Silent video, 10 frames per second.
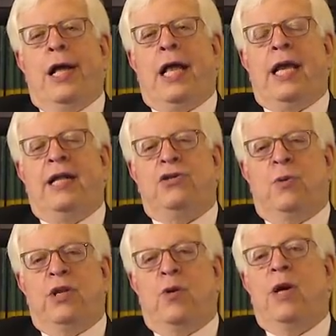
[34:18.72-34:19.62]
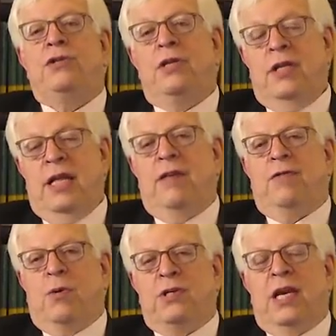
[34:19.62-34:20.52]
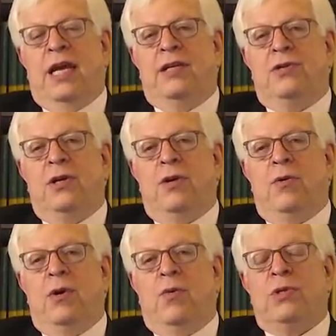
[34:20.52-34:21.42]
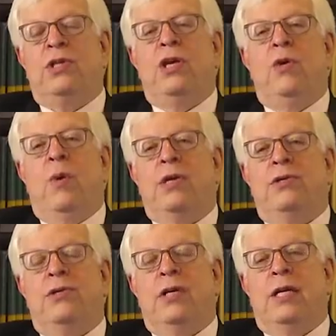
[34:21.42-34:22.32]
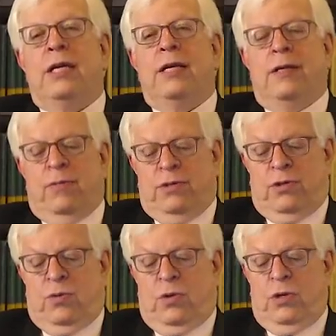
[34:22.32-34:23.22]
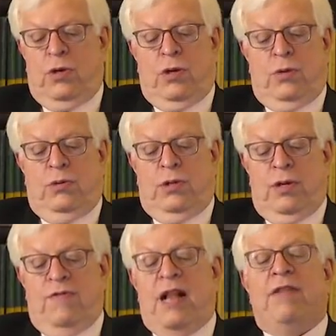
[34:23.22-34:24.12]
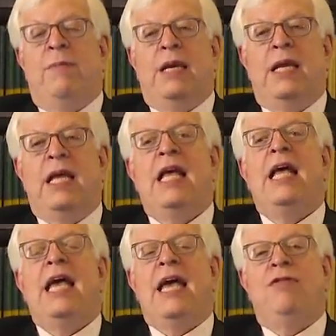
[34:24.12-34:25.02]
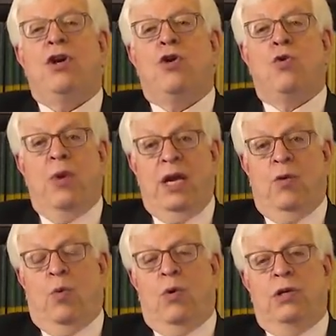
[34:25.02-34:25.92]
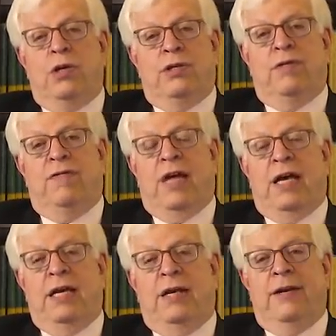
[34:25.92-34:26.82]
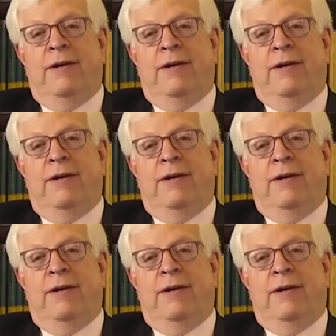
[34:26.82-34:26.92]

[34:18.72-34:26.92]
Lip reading: I'll answer with a question, and then, of course, I'll answer you. Was the U.S., what's the word you used? Involvement in the Korean War justified?